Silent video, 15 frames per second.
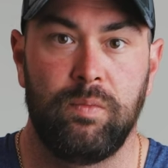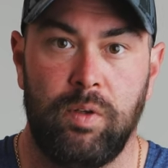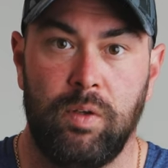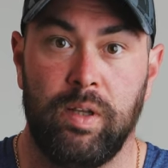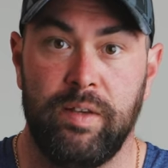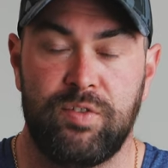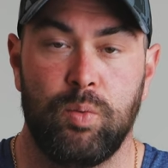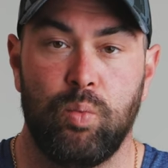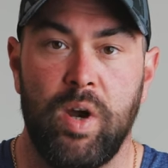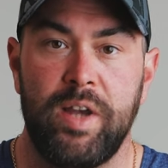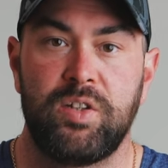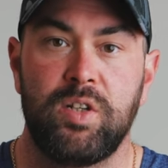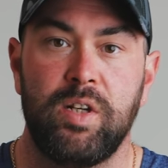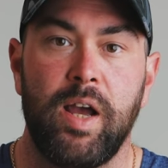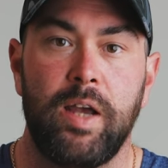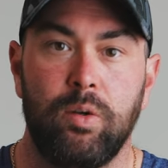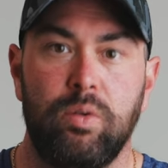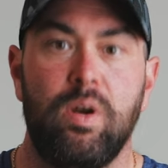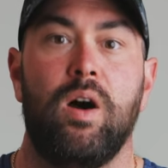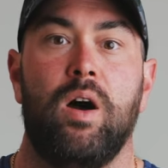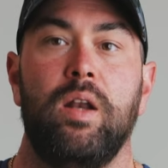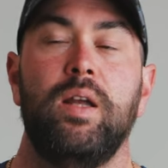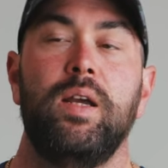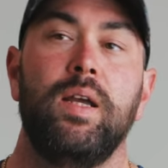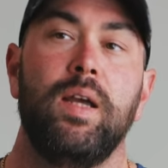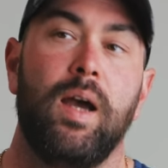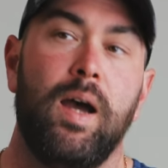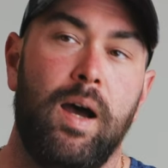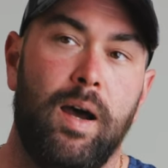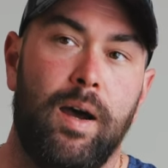lift some weights today or not,
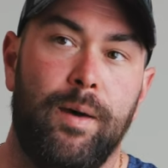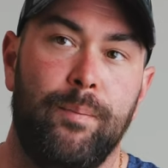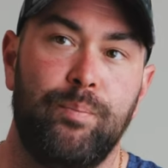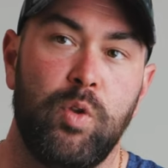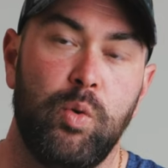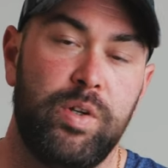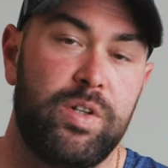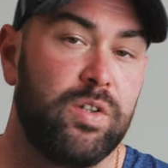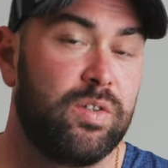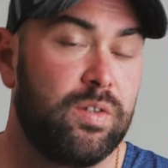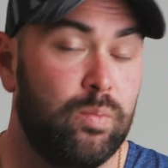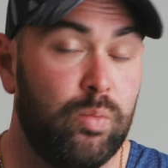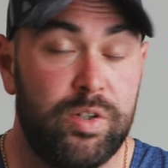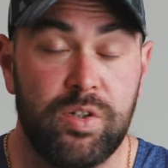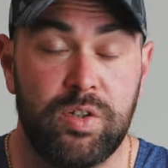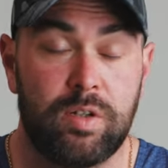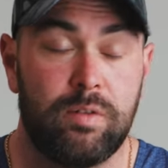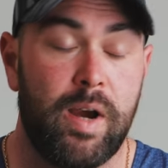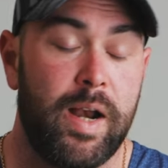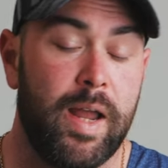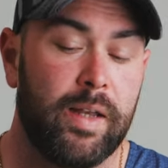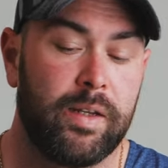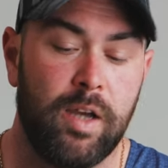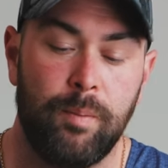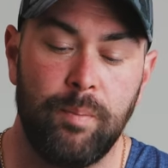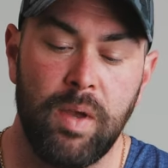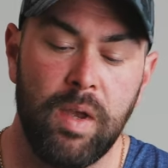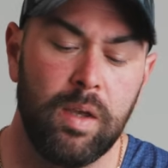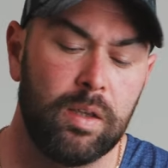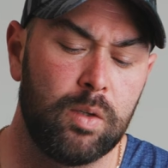which is a great outcome.